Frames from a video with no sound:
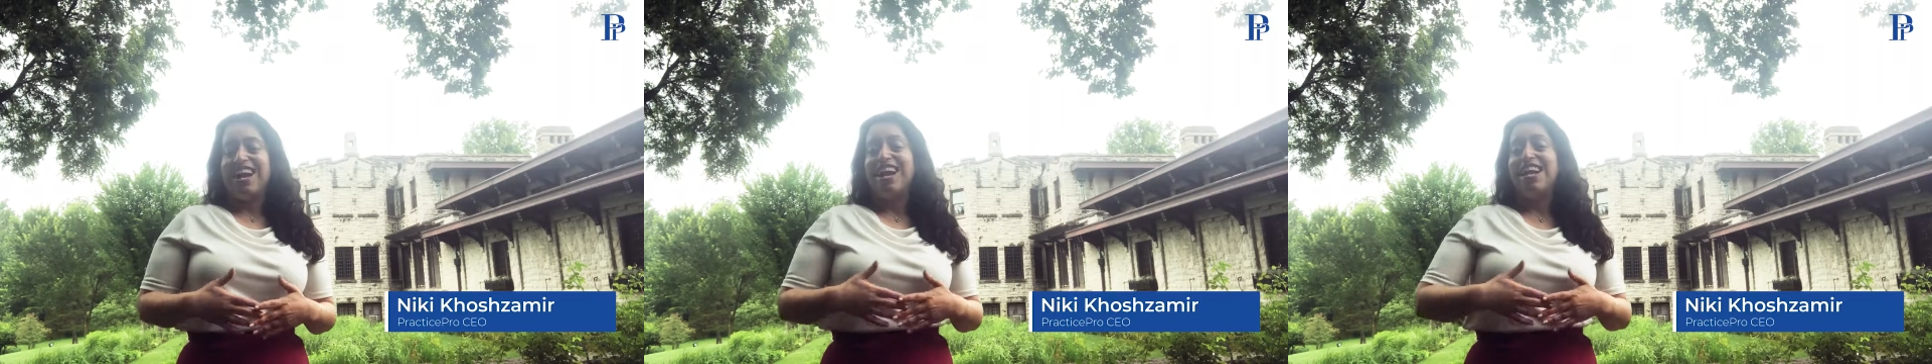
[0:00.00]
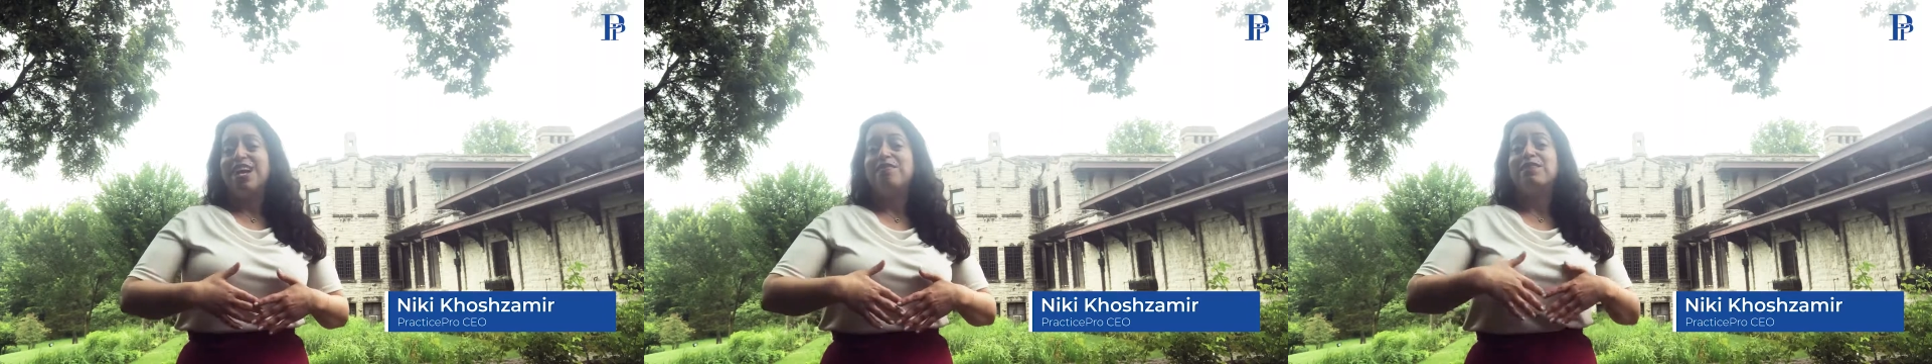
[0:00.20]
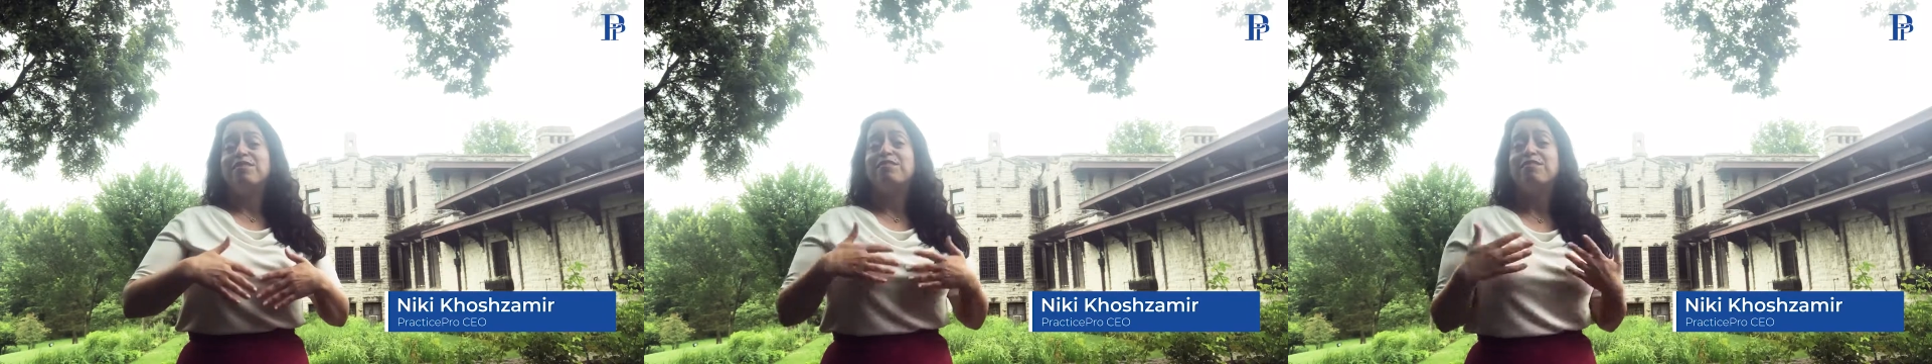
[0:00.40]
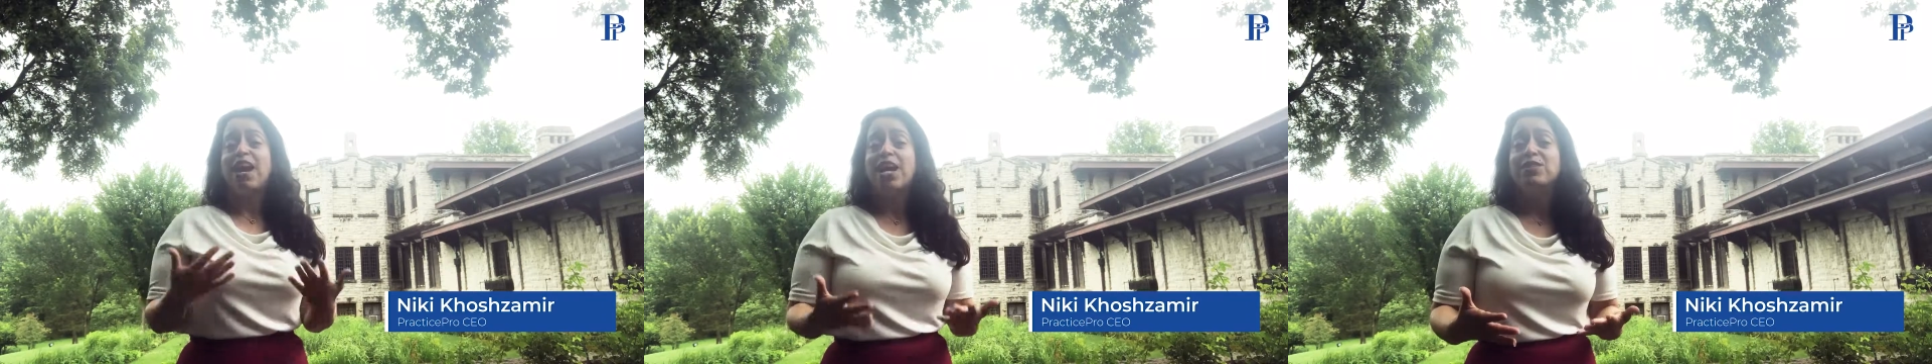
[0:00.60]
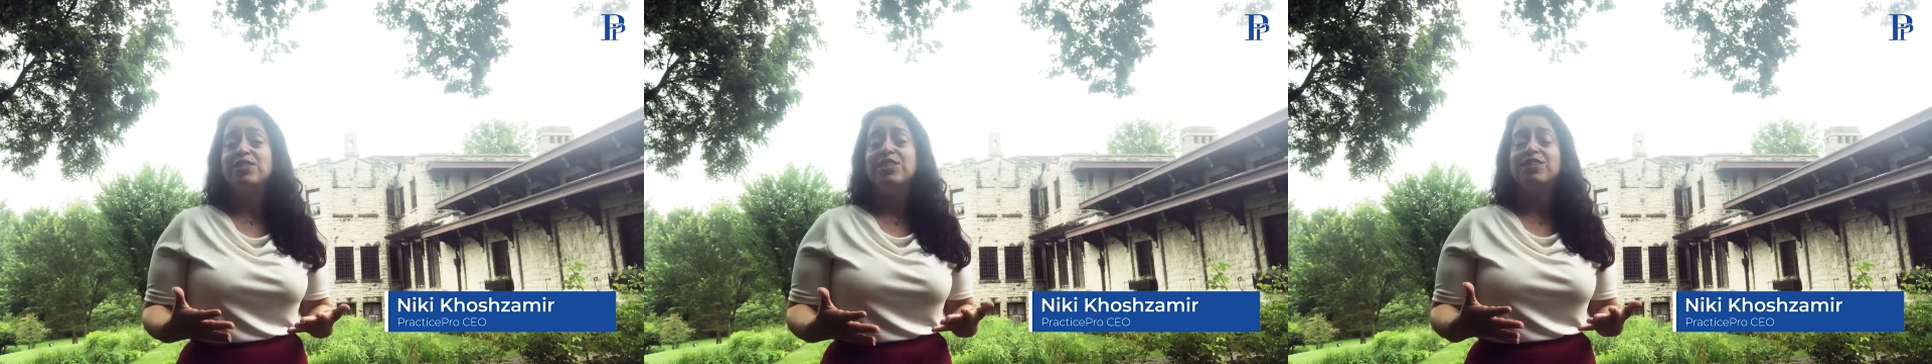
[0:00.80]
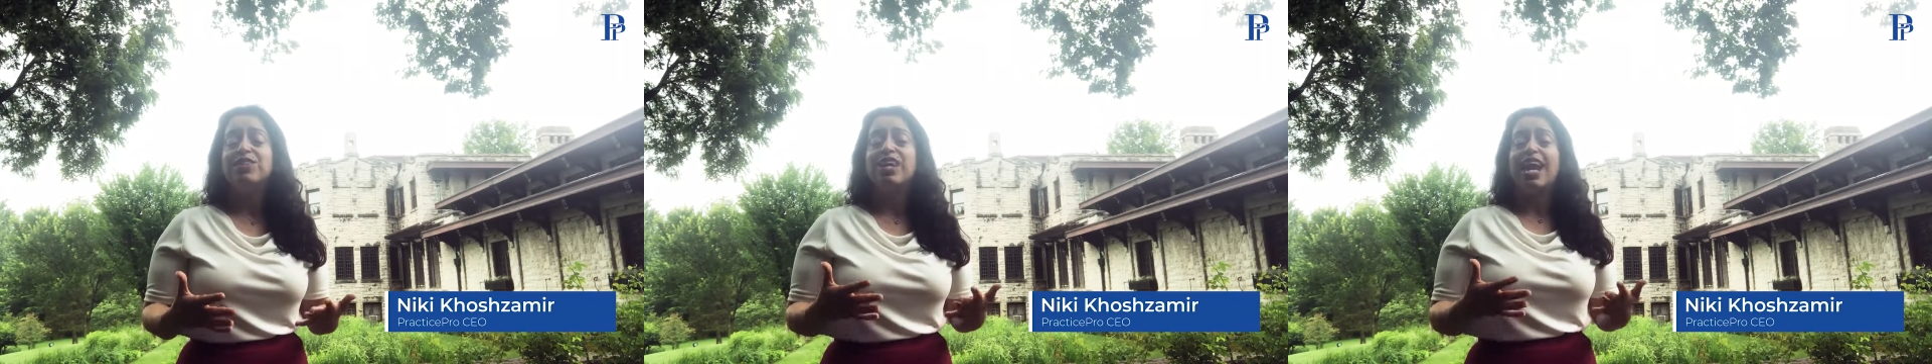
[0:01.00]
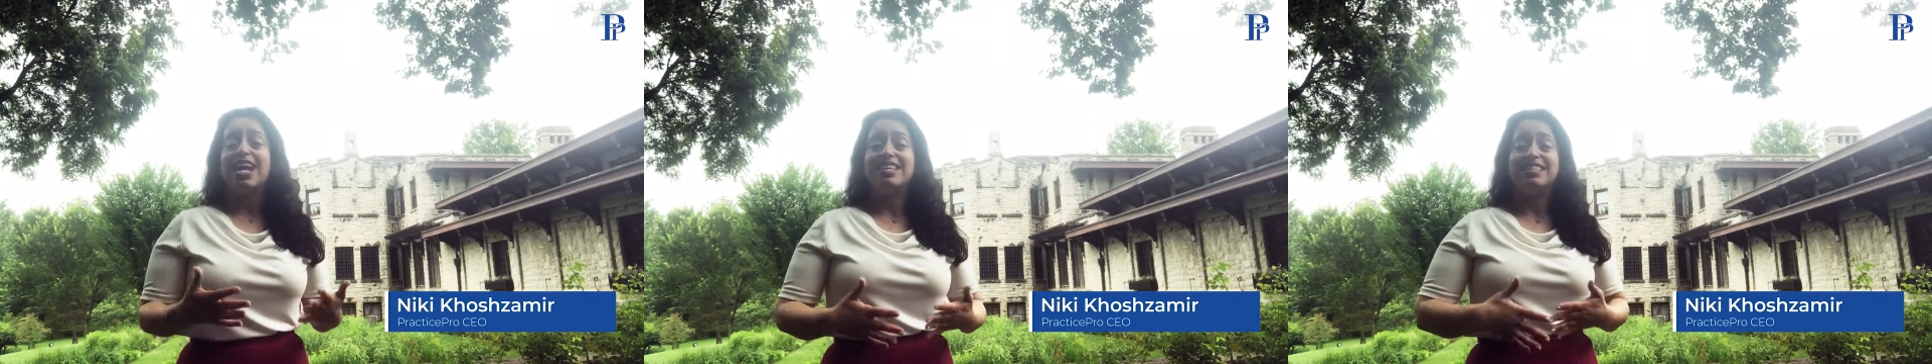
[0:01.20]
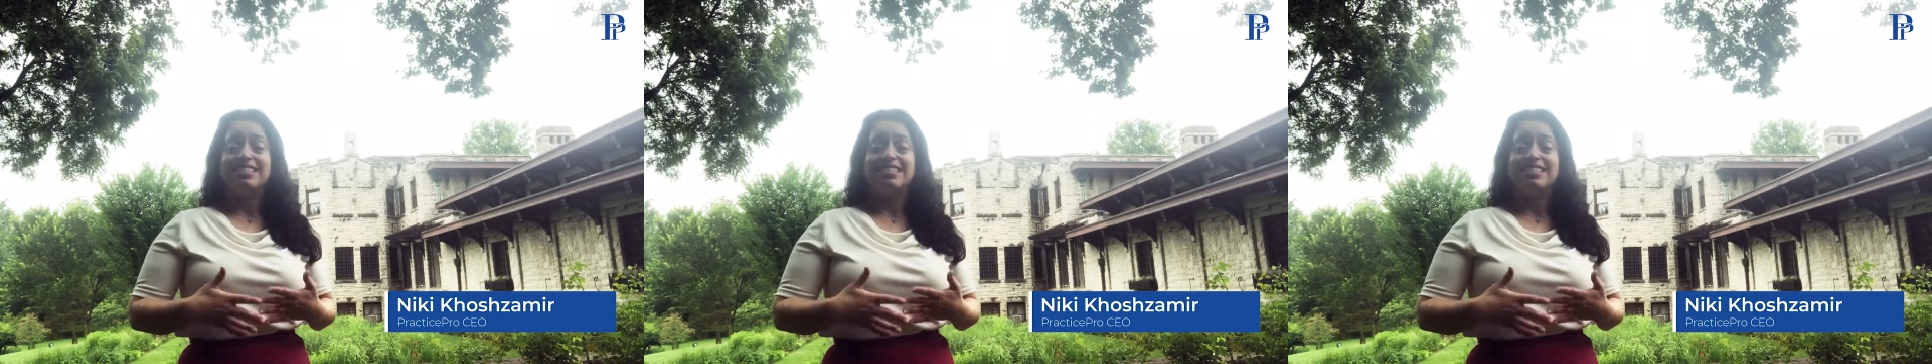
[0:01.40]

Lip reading: I am the founder and